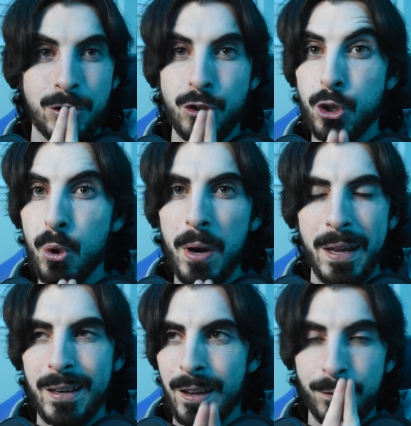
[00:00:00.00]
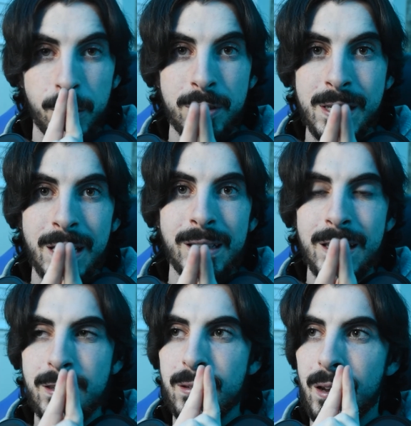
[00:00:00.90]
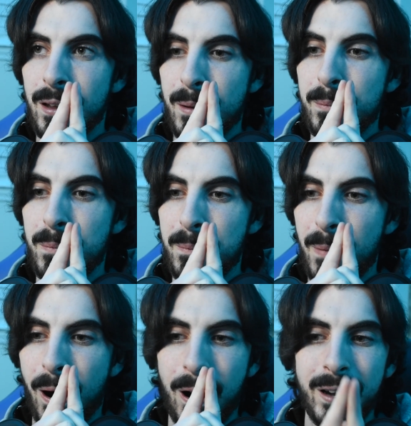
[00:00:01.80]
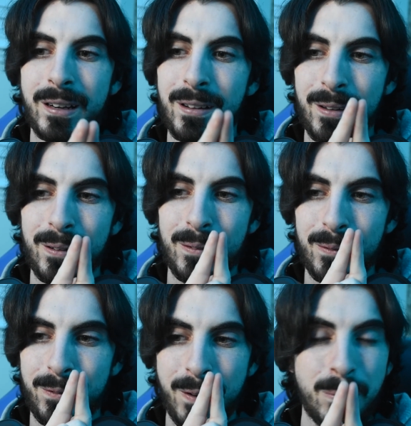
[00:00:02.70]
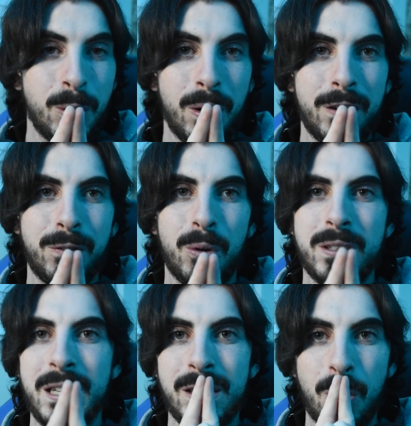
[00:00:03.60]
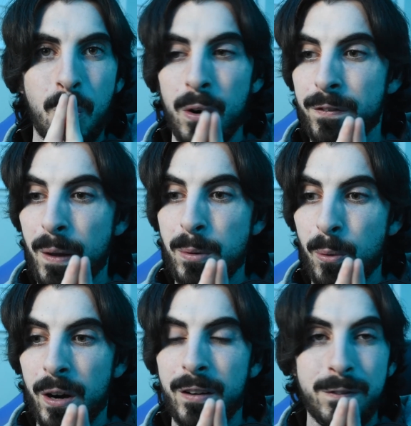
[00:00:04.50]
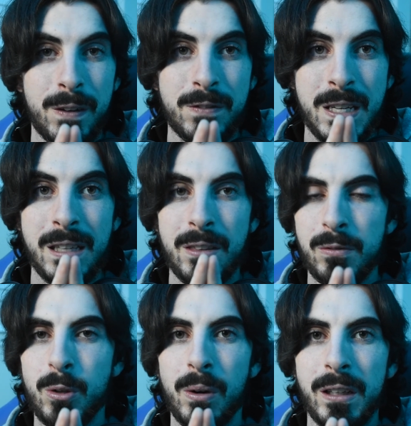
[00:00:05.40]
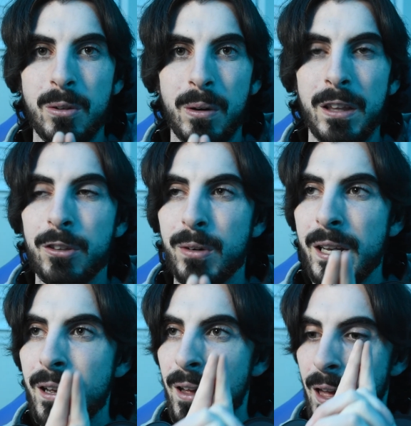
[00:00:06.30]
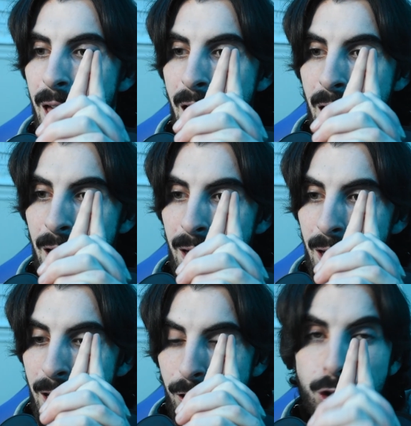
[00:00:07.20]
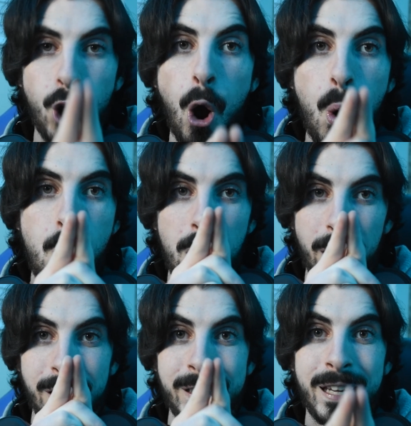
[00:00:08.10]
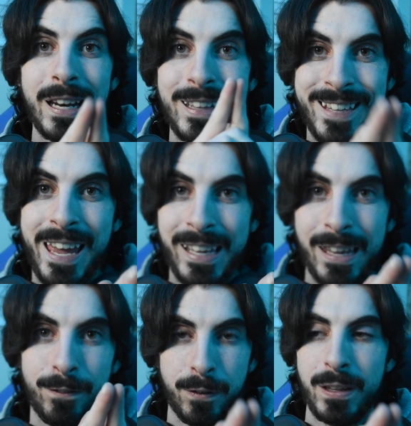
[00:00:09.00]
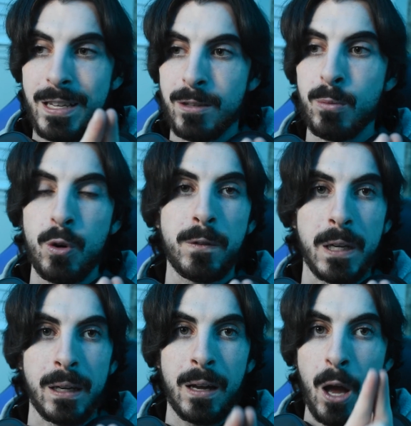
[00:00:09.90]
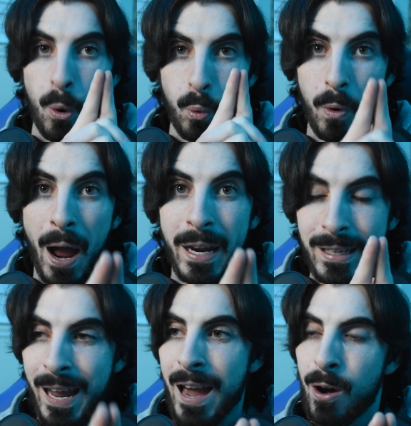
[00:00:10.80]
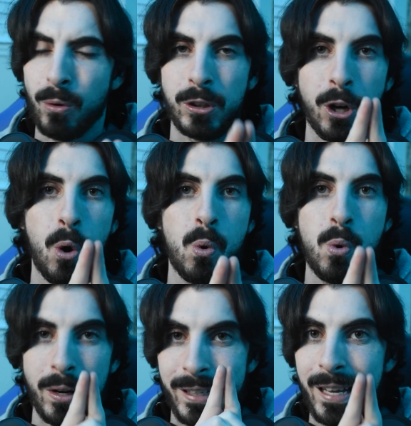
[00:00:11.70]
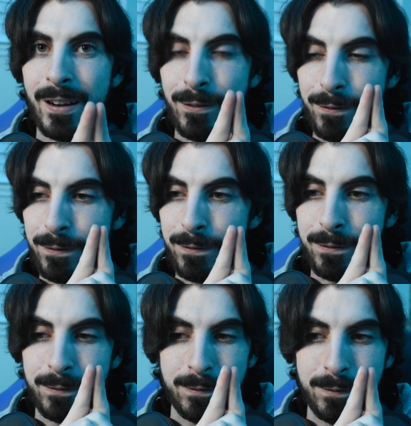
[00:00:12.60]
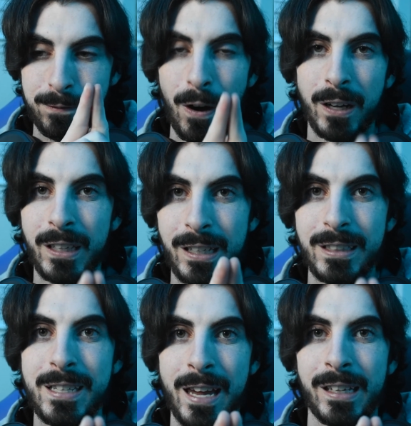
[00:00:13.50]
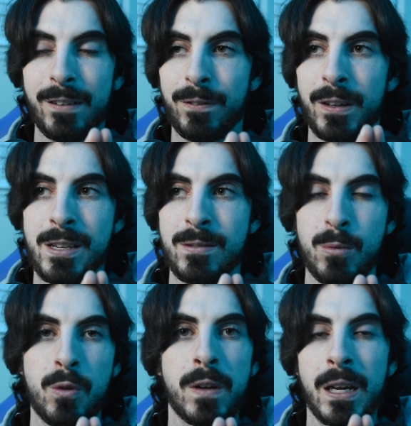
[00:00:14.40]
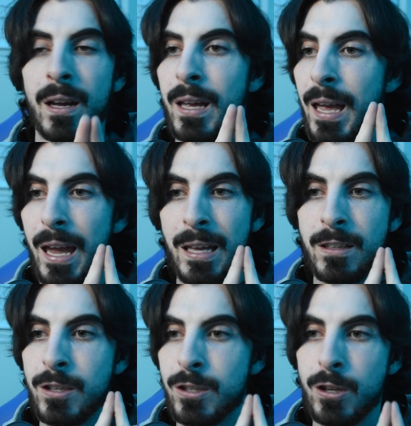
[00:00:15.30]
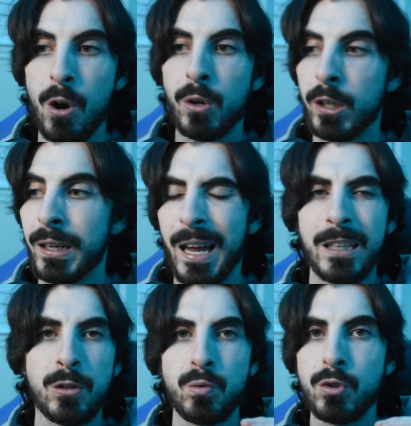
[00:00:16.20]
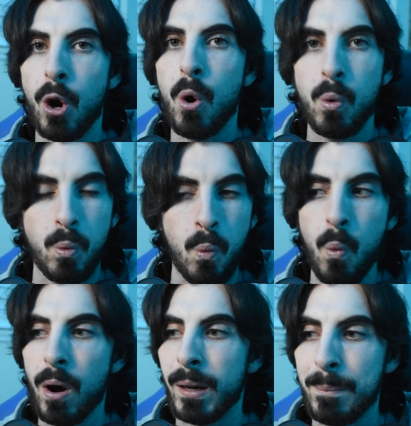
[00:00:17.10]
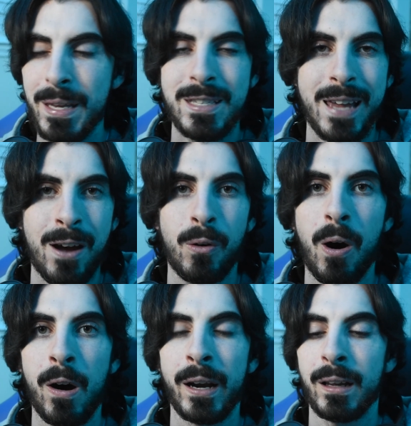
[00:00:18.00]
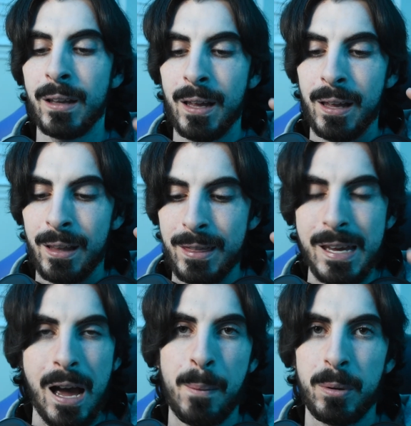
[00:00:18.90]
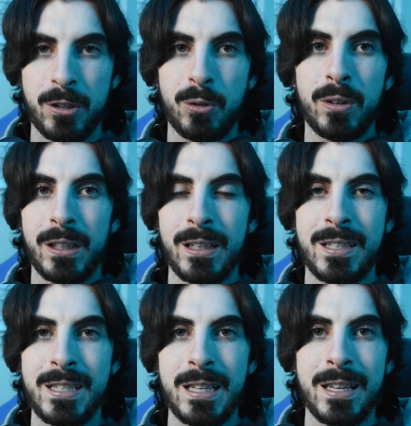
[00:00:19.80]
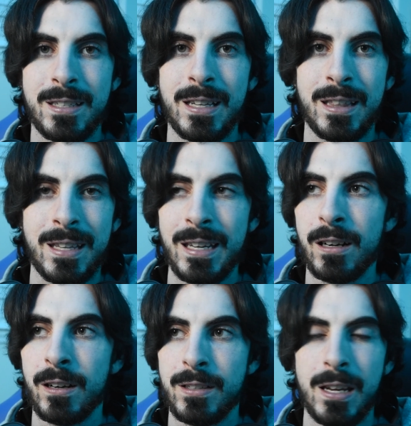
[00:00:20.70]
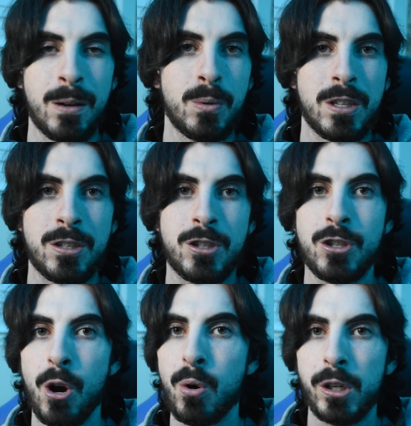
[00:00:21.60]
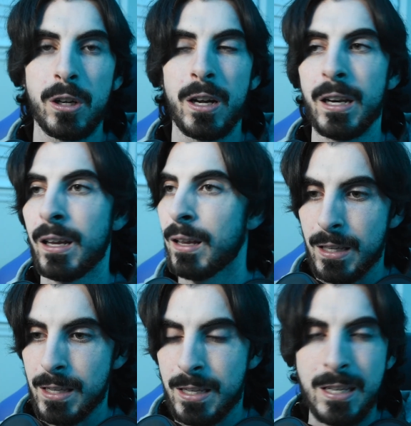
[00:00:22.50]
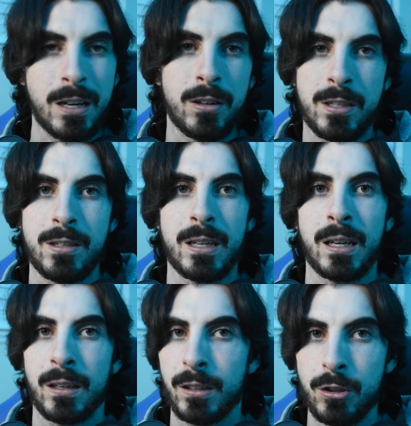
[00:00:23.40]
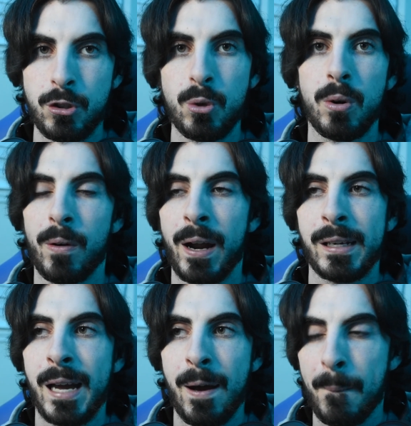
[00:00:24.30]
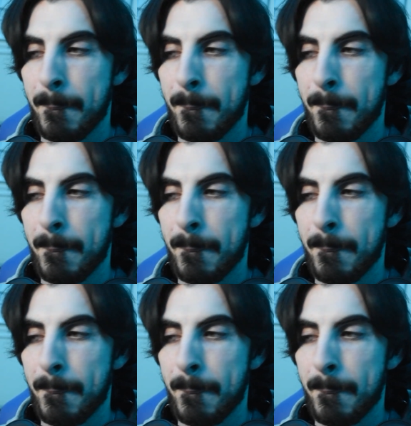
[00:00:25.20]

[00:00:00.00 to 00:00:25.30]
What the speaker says: Do it. If you're seeing this on February 14th or February 15th of 2023, go get a ticket for this movie right now. Go get a fucking ticket for this movie. It's so good, and you don't want to miss out on the opportunity to see this in theaters. It was so good. Seriously, do it right now.